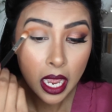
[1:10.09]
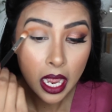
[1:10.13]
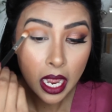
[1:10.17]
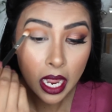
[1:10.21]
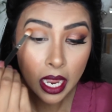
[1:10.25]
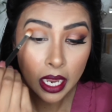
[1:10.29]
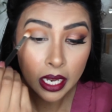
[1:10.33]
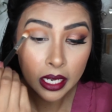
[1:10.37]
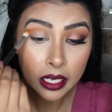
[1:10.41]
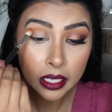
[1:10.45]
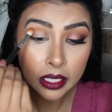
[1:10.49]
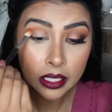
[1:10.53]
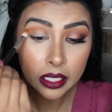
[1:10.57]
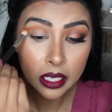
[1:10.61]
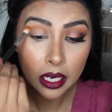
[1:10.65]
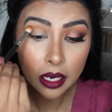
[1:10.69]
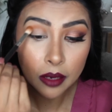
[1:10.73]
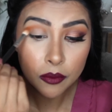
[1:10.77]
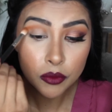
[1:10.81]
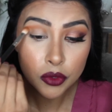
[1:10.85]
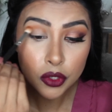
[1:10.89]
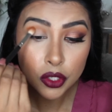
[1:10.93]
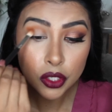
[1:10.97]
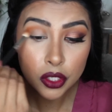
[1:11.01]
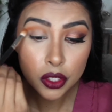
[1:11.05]
and
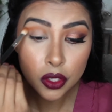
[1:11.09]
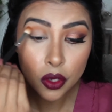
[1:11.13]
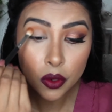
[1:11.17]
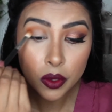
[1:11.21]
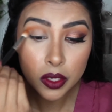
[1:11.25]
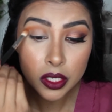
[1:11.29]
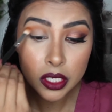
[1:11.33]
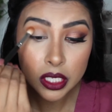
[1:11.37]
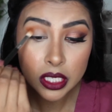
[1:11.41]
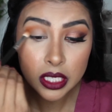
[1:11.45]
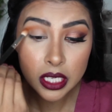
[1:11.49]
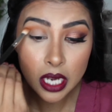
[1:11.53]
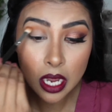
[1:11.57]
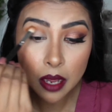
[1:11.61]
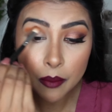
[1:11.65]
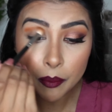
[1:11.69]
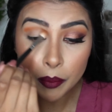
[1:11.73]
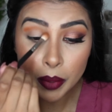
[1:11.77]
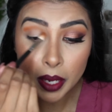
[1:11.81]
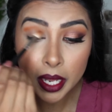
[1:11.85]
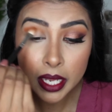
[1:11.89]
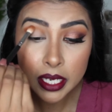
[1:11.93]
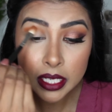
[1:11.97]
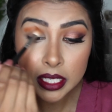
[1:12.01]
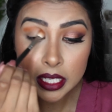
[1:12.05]
I'm just going to start
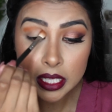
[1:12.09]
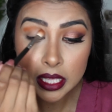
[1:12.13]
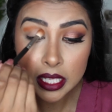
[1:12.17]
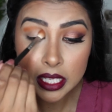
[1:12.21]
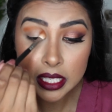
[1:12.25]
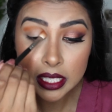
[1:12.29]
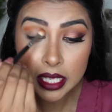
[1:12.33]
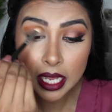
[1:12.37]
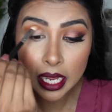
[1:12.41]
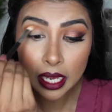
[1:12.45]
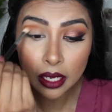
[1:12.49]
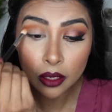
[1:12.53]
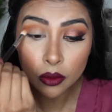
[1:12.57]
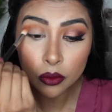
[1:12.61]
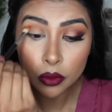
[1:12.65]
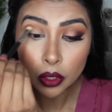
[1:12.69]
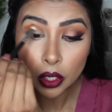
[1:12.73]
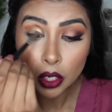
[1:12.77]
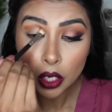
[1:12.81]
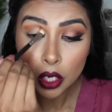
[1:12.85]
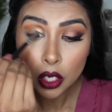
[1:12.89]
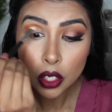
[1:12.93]
blending this out